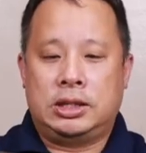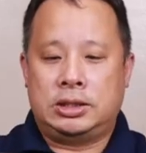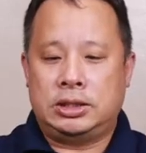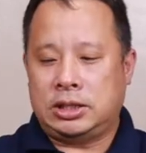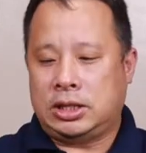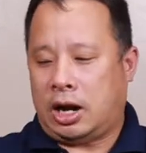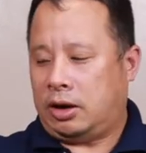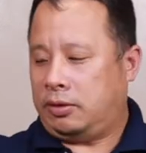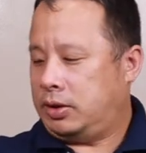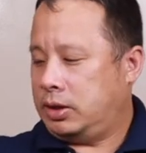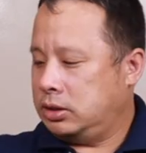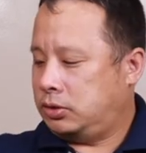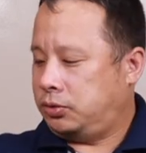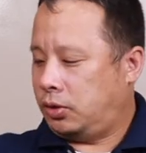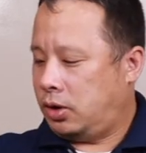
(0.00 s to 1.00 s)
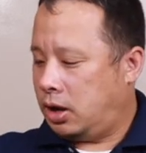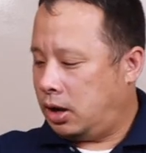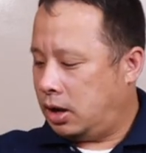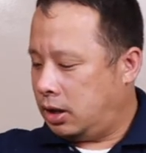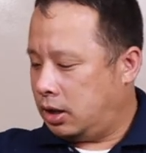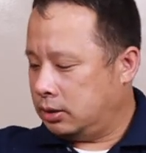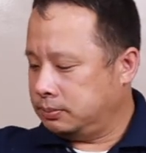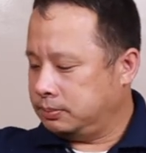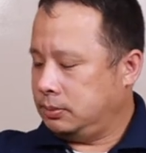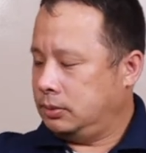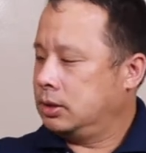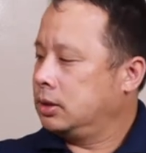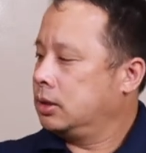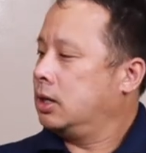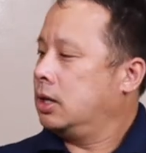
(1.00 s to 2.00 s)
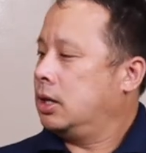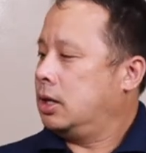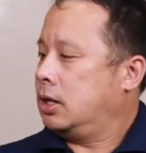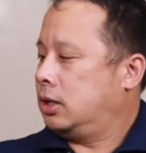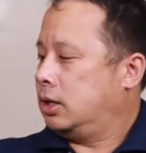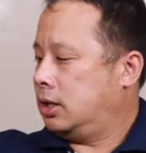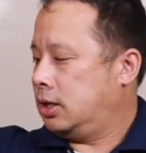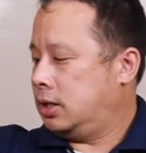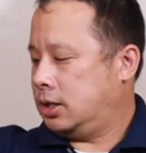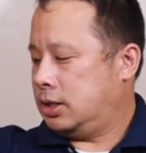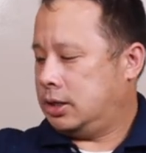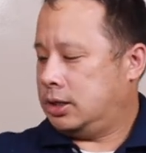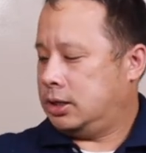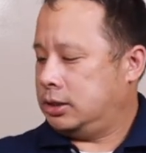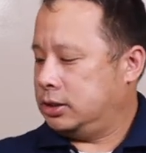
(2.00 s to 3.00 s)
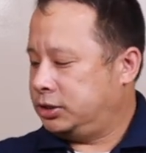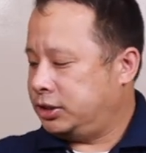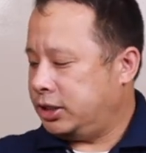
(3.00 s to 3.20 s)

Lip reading: This cover is from the